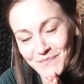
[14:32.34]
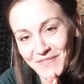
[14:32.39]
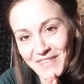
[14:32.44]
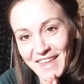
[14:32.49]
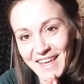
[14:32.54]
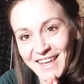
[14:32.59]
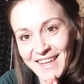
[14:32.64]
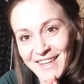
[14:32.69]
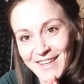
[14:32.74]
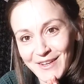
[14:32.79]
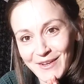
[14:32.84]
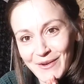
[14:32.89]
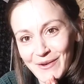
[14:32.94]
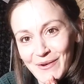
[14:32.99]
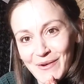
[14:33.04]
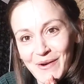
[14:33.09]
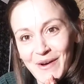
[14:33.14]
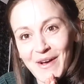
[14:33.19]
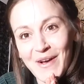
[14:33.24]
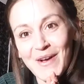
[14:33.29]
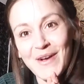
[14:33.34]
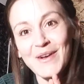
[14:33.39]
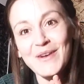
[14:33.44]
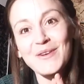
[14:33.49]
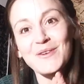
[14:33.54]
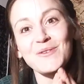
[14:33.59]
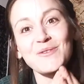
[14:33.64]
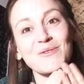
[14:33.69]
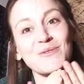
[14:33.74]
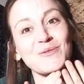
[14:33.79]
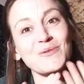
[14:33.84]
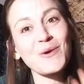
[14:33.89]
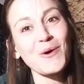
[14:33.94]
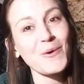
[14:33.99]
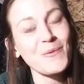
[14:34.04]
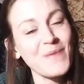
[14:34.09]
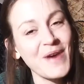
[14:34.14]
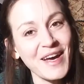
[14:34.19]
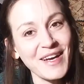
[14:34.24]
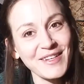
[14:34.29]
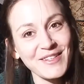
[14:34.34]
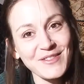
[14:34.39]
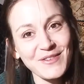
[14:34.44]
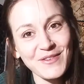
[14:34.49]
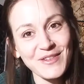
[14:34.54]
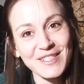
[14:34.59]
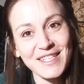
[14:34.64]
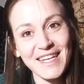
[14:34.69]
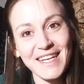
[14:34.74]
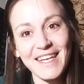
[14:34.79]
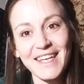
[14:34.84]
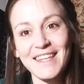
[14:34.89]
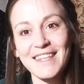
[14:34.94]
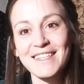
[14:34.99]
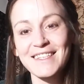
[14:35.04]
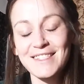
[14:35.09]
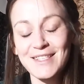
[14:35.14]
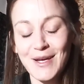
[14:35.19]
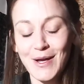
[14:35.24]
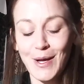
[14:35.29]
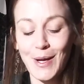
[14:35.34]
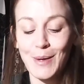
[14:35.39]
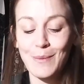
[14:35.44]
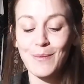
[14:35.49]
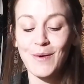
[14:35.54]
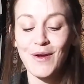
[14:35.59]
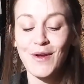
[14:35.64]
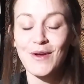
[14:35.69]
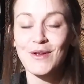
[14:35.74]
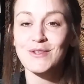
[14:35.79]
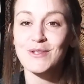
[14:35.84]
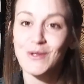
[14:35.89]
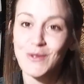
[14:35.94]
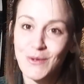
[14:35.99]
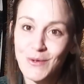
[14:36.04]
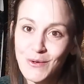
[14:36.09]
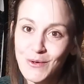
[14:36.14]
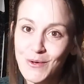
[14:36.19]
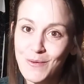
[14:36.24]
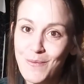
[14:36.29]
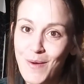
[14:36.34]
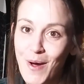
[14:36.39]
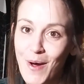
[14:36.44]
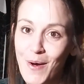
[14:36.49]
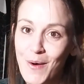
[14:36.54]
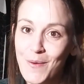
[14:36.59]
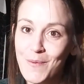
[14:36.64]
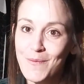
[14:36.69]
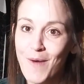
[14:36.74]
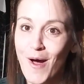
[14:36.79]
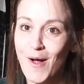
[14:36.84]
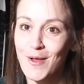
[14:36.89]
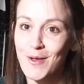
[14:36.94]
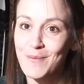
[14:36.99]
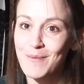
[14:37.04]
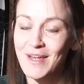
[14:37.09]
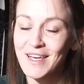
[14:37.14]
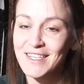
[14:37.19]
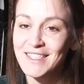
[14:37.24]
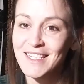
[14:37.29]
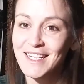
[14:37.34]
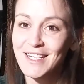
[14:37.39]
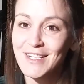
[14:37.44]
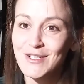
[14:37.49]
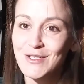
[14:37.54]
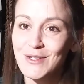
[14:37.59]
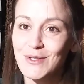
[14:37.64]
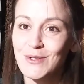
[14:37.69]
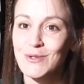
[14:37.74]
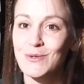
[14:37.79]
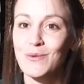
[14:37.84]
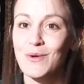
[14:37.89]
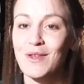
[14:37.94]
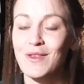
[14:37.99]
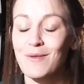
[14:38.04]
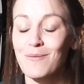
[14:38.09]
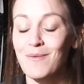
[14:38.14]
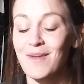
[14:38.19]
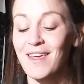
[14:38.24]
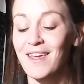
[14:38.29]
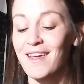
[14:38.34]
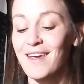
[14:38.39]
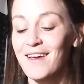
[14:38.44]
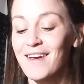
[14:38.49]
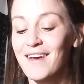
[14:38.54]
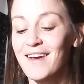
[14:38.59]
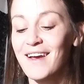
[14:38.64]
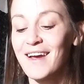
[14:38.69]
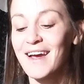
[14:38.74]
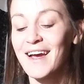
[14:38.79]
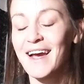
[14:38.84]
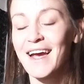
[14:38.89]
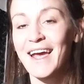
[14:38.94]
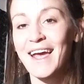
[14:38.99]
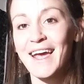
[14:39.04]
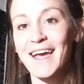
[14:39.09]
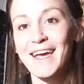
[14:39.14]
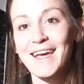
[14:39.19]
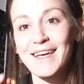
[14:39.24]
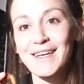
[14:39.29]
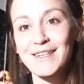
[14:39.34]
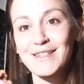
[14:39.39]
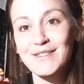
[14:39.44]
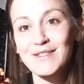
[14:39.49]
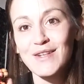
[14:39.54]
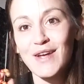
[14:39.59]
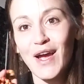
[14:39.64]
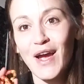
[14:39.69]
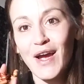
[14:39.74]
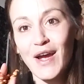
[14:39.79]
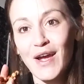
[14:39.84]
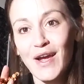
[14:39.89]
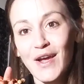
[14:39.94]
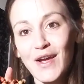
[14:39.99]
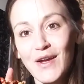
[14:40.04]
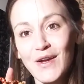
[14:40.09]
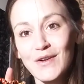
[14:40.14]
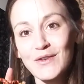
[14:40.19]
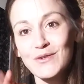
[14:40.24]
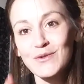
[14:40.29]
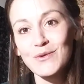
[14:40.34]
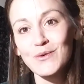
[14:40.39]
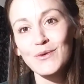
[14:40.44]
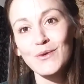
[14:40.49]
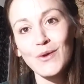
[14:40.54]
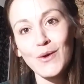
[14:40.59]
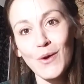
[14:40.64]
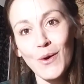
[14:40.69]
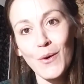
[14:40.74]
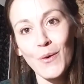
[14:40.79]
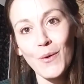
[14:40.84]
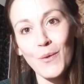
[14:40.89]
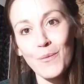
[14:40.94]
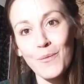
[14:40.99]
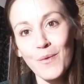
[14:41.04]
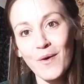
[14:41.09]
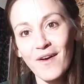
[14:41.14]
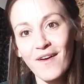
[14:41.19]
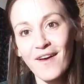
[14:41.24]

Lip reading: Thank you so much for taking this time to learn about mala meditations with me, and I truly hope